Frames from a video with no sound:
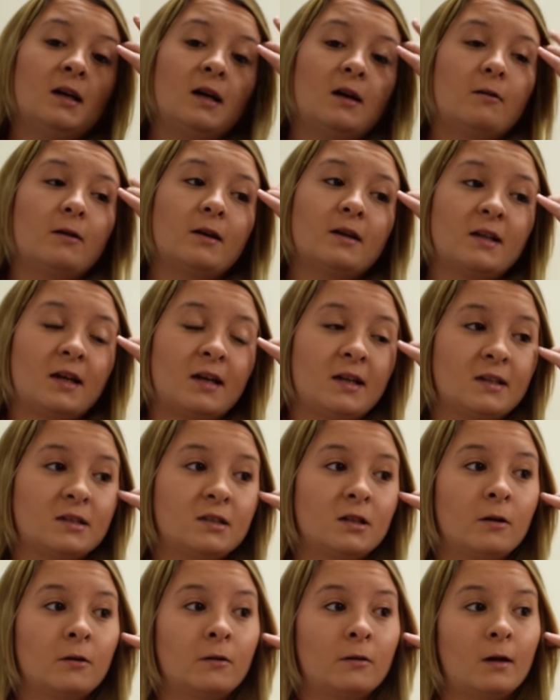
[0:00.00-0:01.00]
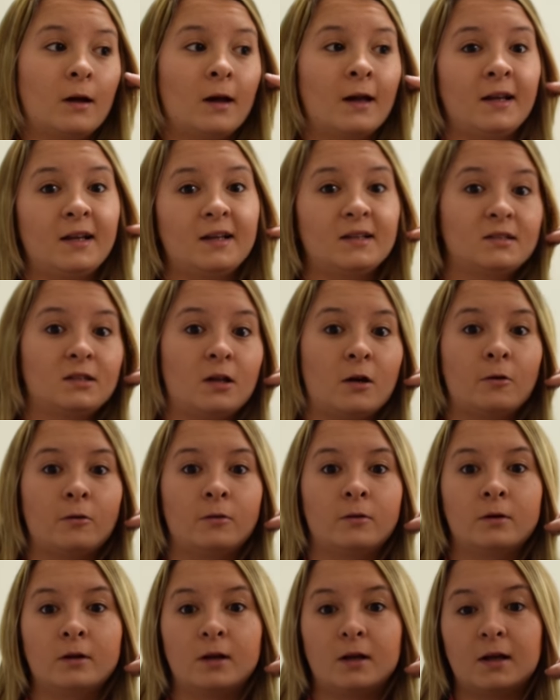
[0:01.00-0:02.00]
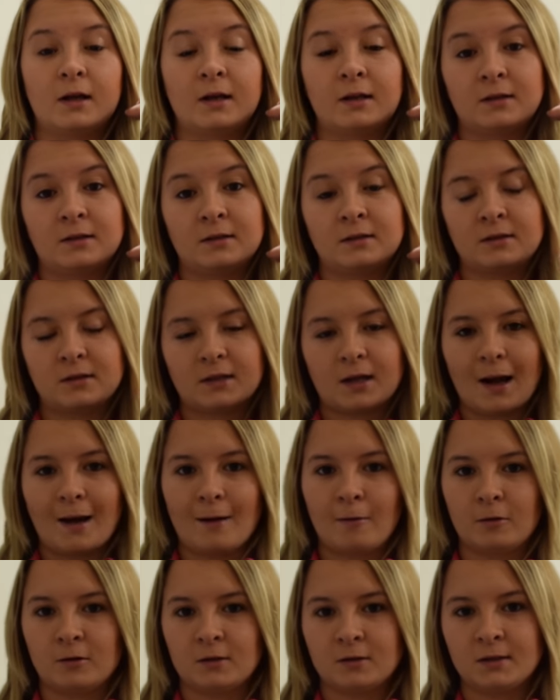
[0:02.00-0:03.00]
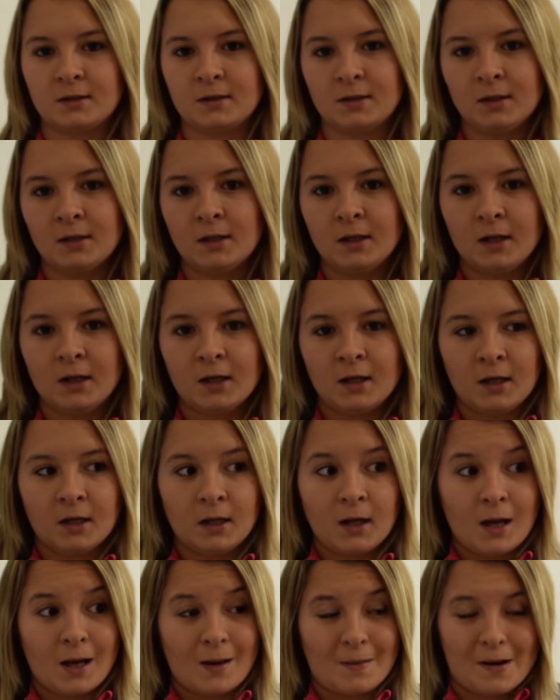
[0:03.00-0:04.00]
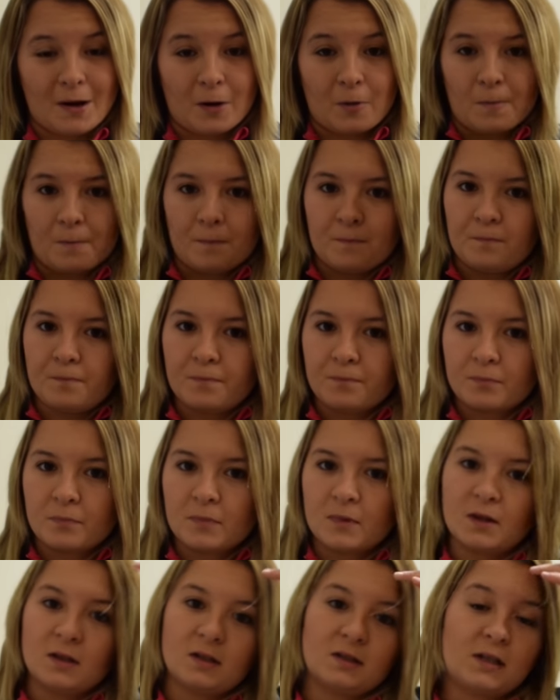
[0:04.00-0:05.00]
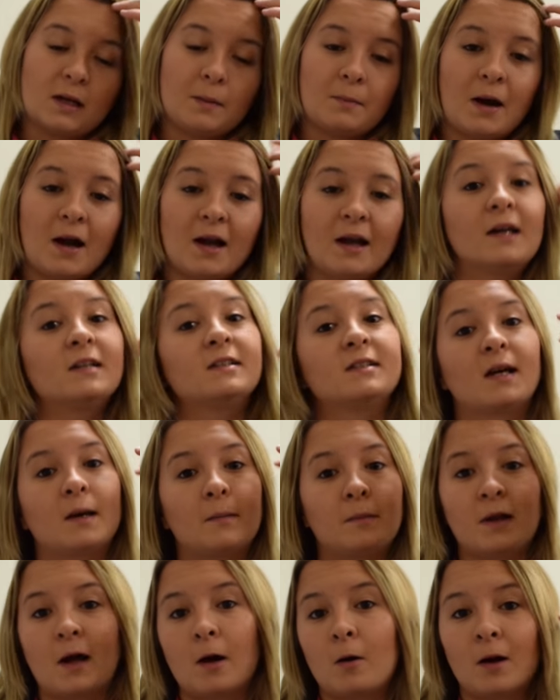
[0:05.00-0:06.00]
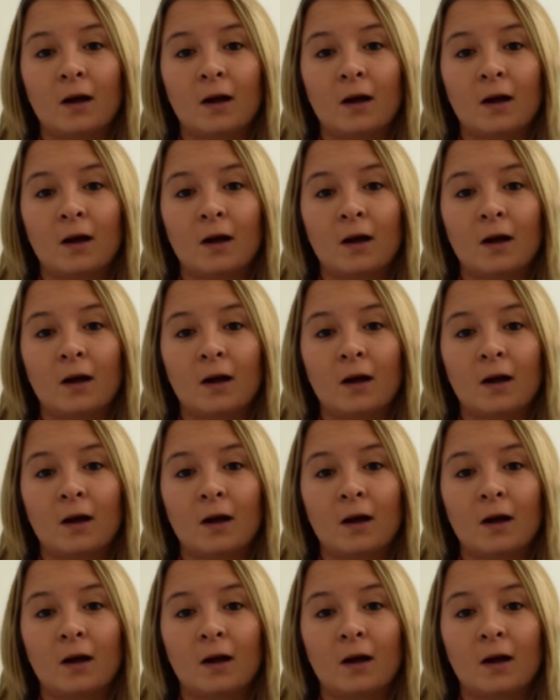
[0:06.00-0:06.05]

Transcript: I weighed 8 stone, and I was about the same height as I am now.